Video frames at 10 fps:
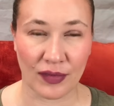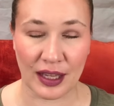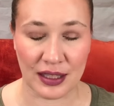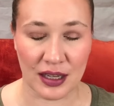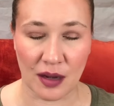
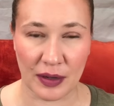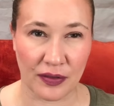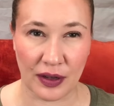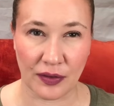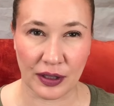it's not my
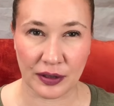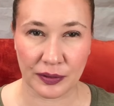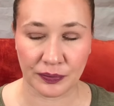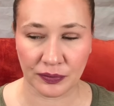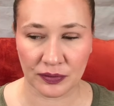favorite
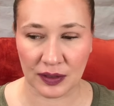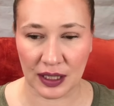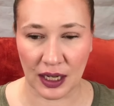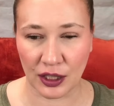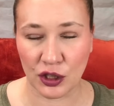
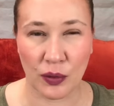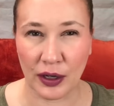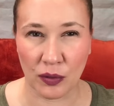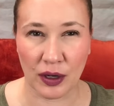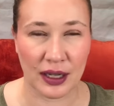uh, to wear
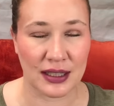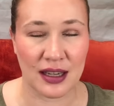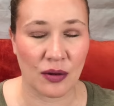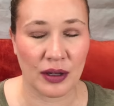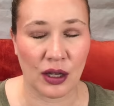to work. It's
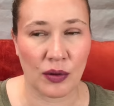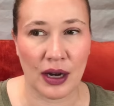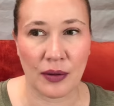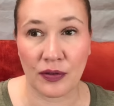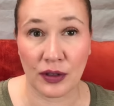not really what I
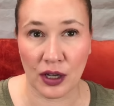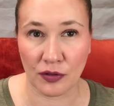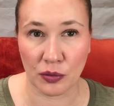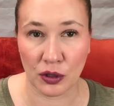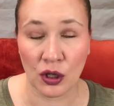would feel
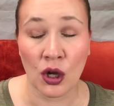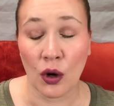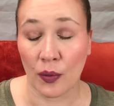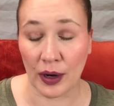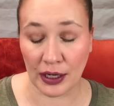comfortable
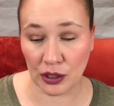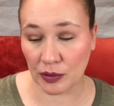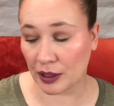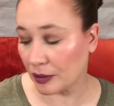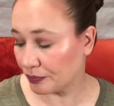wearing to
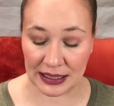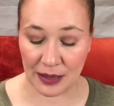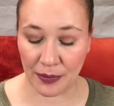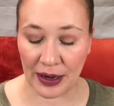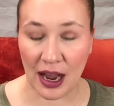work. Next
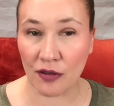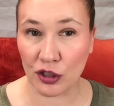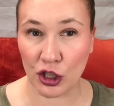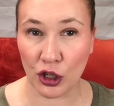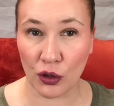up, we have
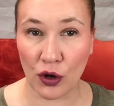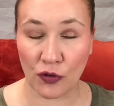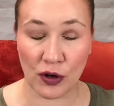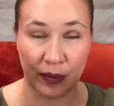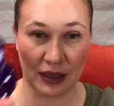two
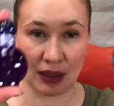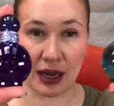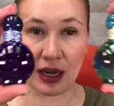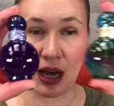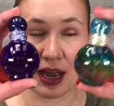from a
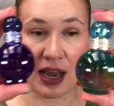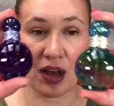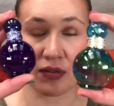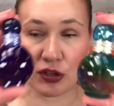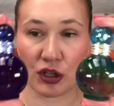line. I
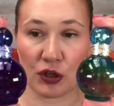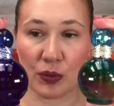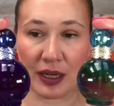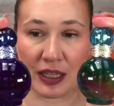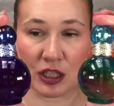have two
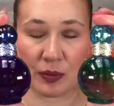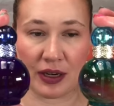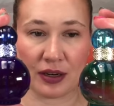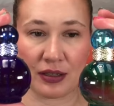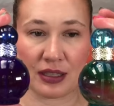Britney
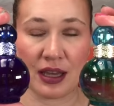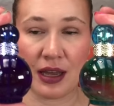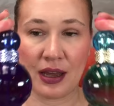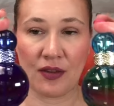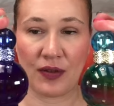Spears
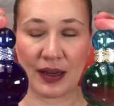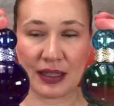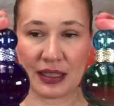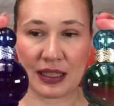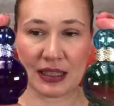
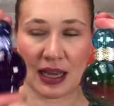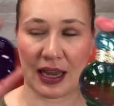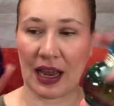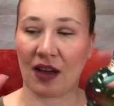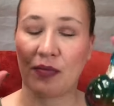fantasies. I
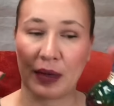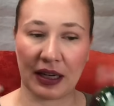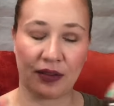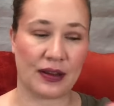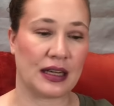have
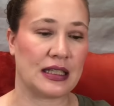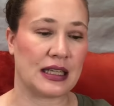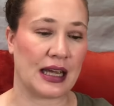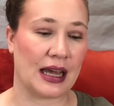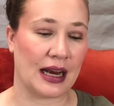Midnight
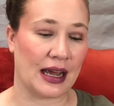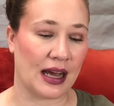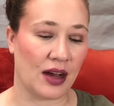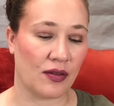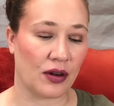Fantasy and I
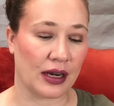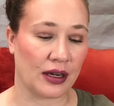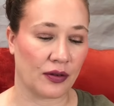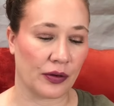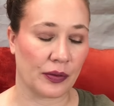have, oh, I can
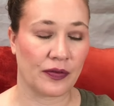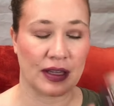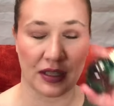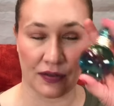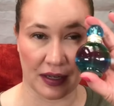remember,
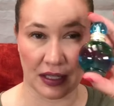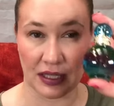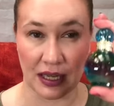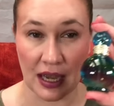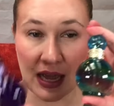Festive
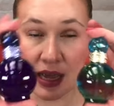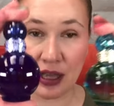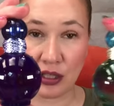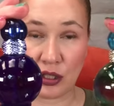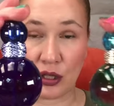Fantasy.
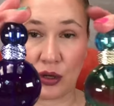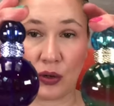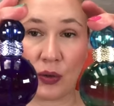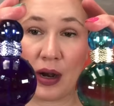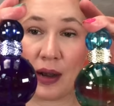
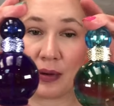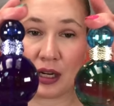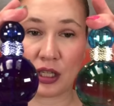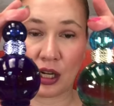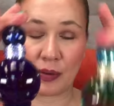So I want
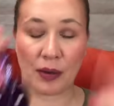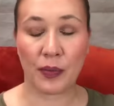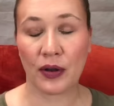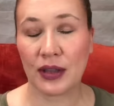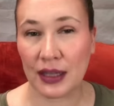to talk about
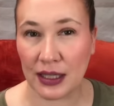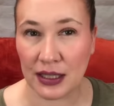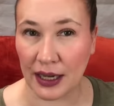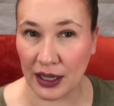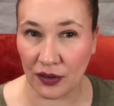both of these,
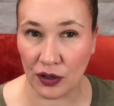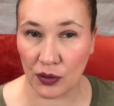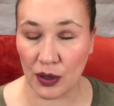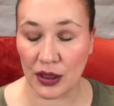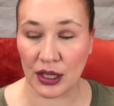kind of give
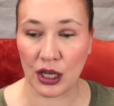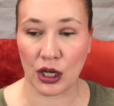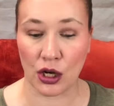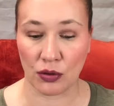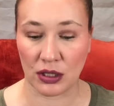you the
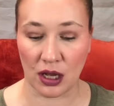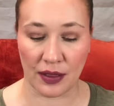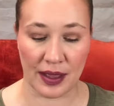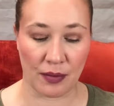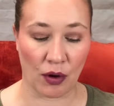notes
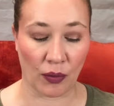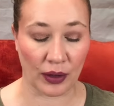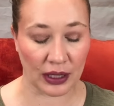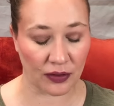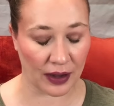on them
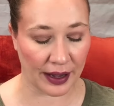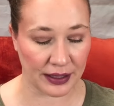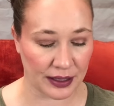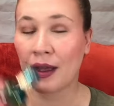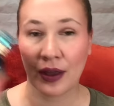really
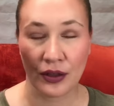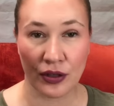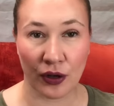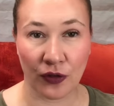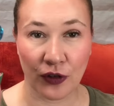fast.
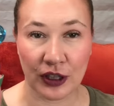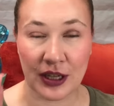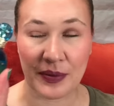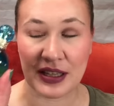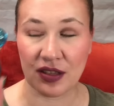So first
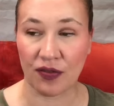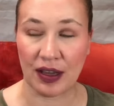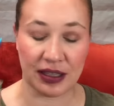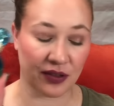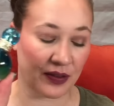up is
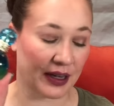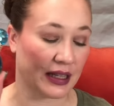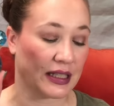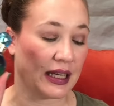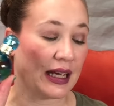Festive
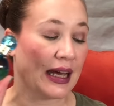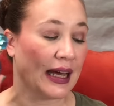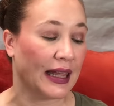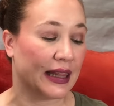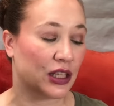Fantasy.
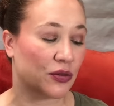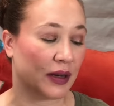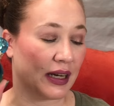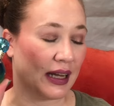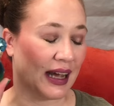This
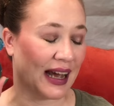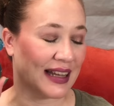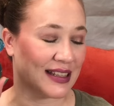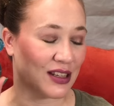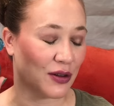one
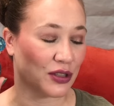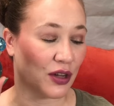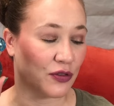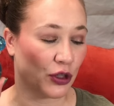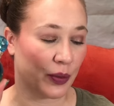has notes
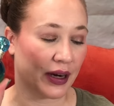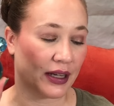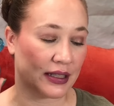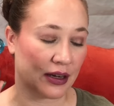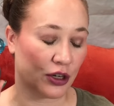of dewberry,
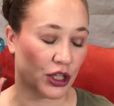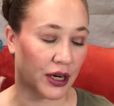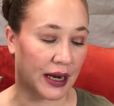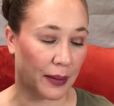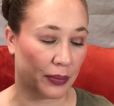sour
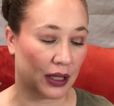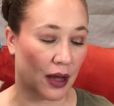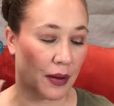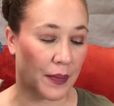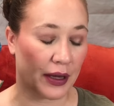cherry, and
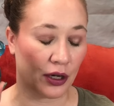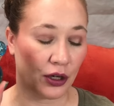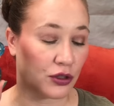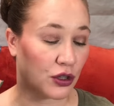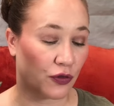plum. Middle
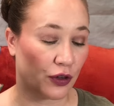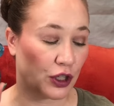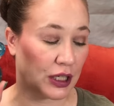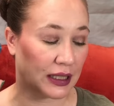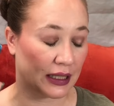notes are
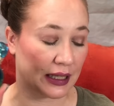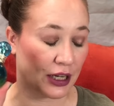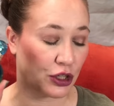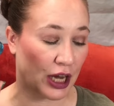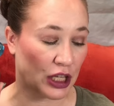freesia, lily,
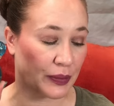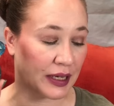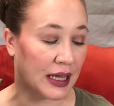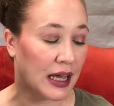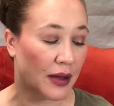and jasmine.
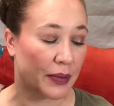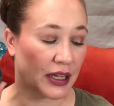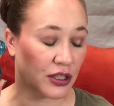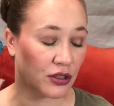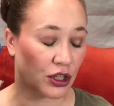
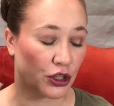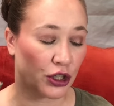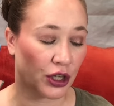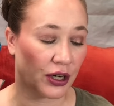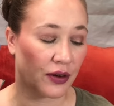Base notes are
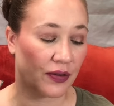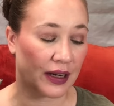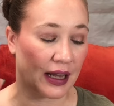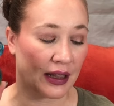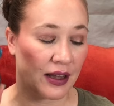sugar,
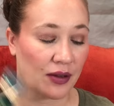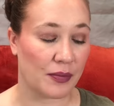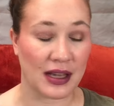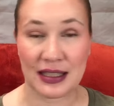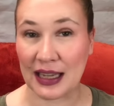vanilla,
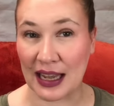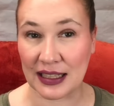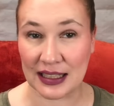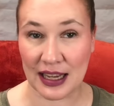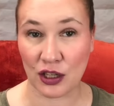musk, and
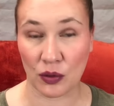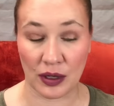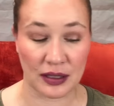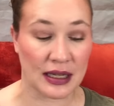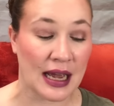
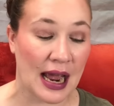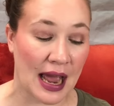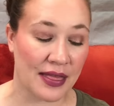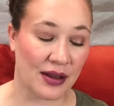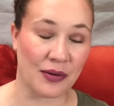sandalwood.
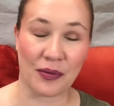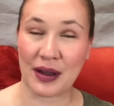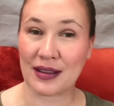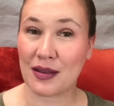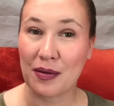And then with